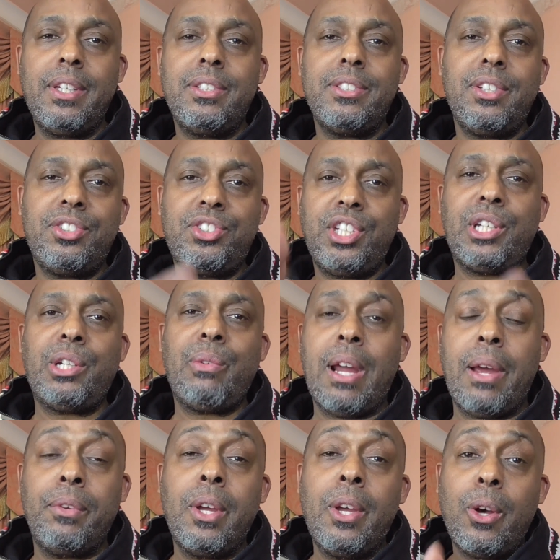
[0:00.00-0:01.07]
So stick
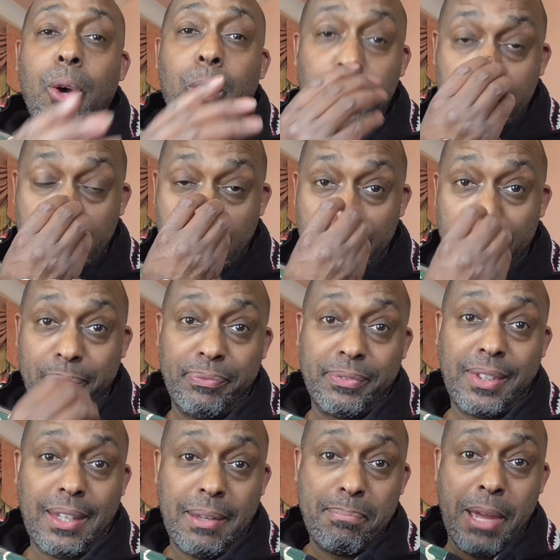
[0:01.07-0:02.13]
around. Also,
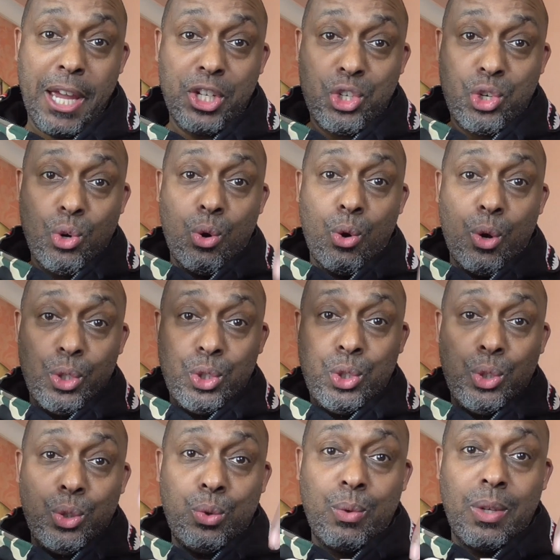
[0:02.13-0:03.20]
make sure you